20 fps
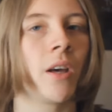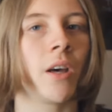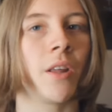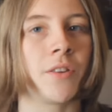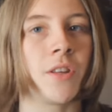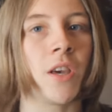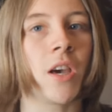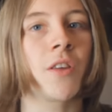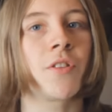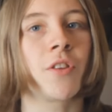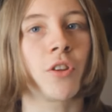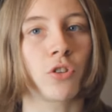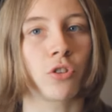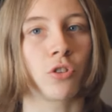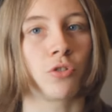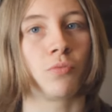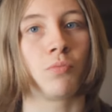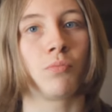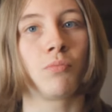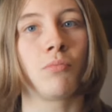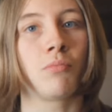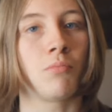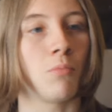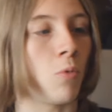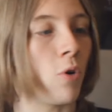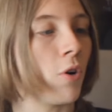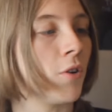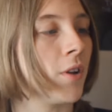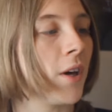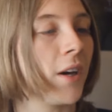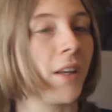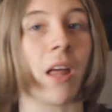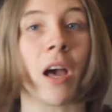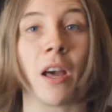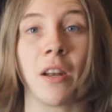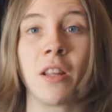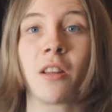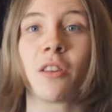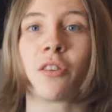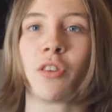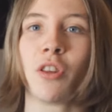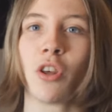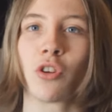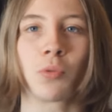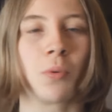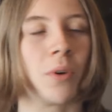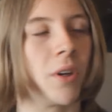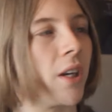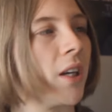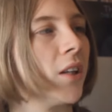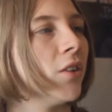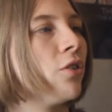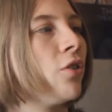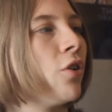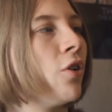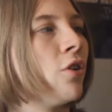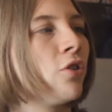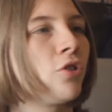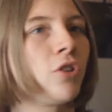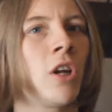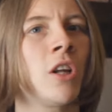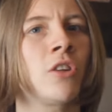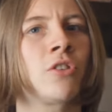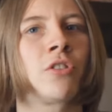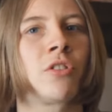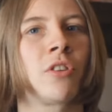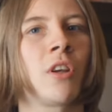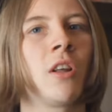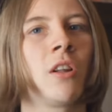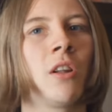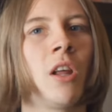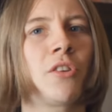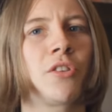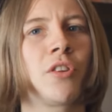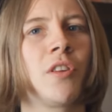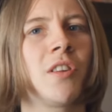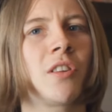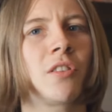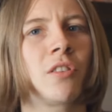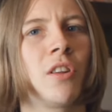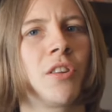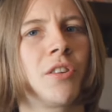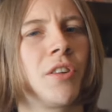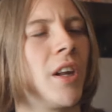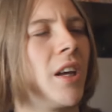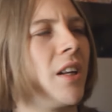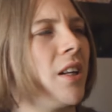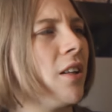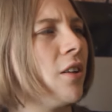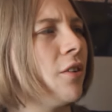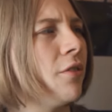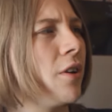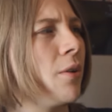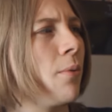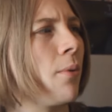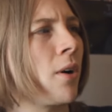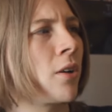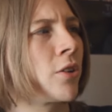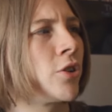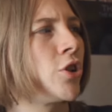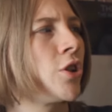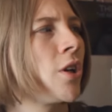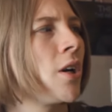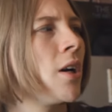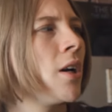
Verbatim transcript: And yeah, this is one, I, I need to see this one again too. There's lots, lots in this list that I need to rewatch.